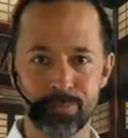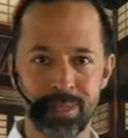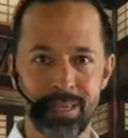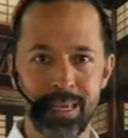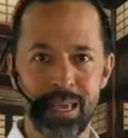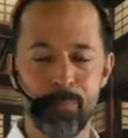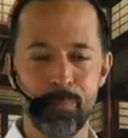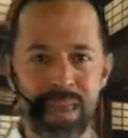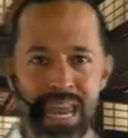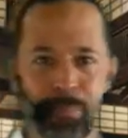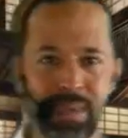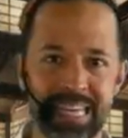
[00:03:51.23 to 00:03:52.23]

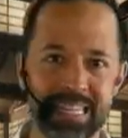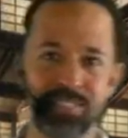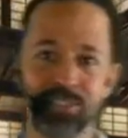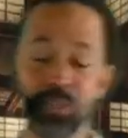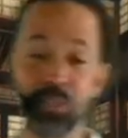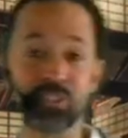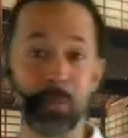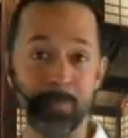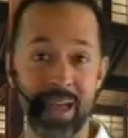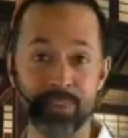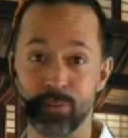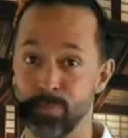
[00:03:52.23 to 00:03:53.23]
Maybe he needs to use the
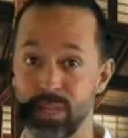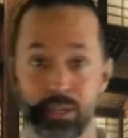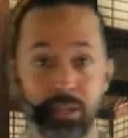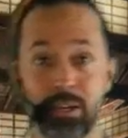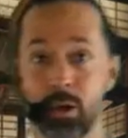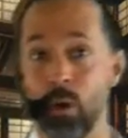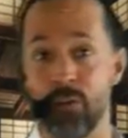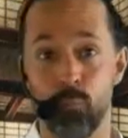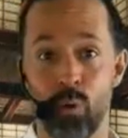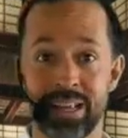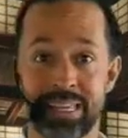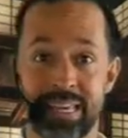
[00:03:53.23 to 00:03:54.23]
bathroom. Maybe you know it.
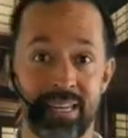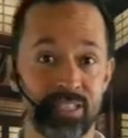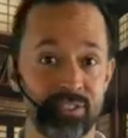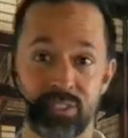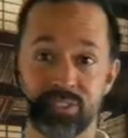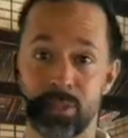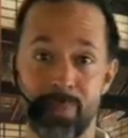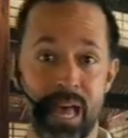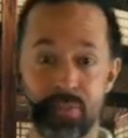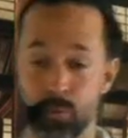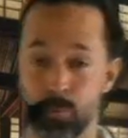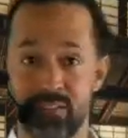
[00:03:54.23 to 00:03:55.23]
One kid needs to use the
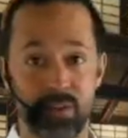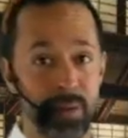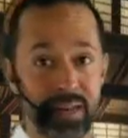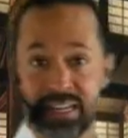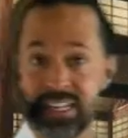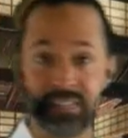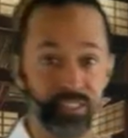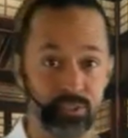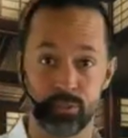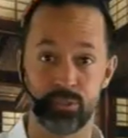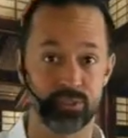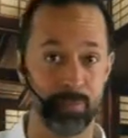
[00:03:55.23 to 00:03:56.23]
bathroom. Everybody needs to
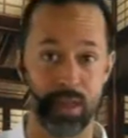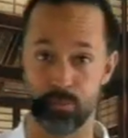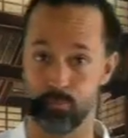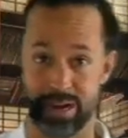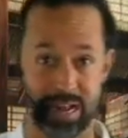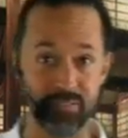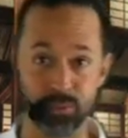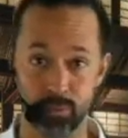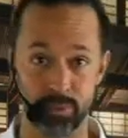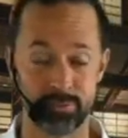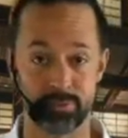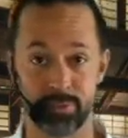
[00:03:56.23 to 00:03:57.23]
use the bathroom right
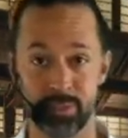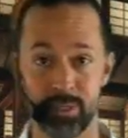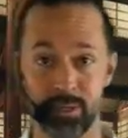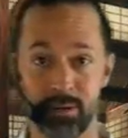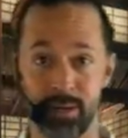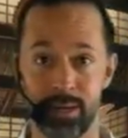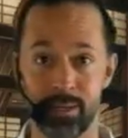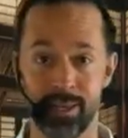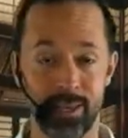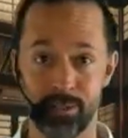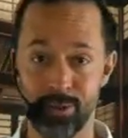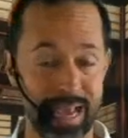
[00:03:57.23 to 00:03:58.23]
afterwards. All right?
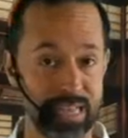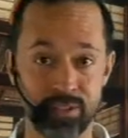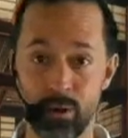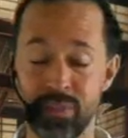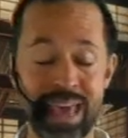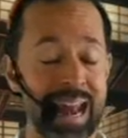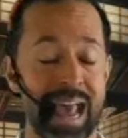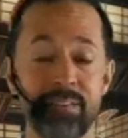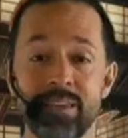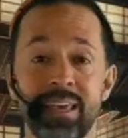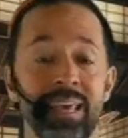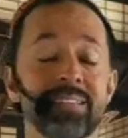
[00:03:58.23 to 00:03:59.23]
You guys know that.
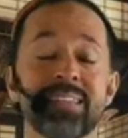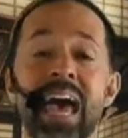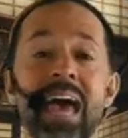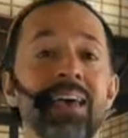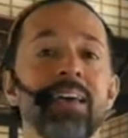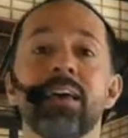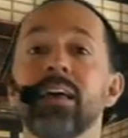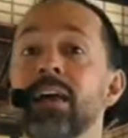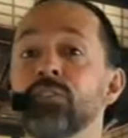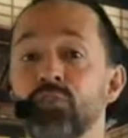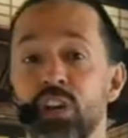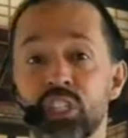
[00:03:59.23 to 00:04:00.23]

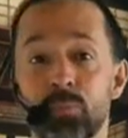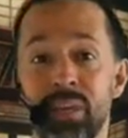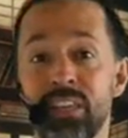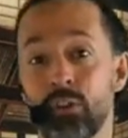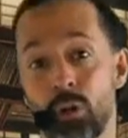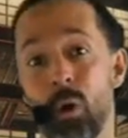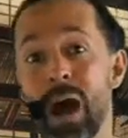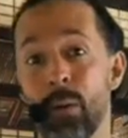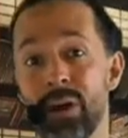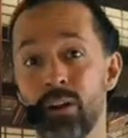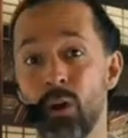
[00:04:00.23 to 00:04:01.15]
Trust me, you know how I know?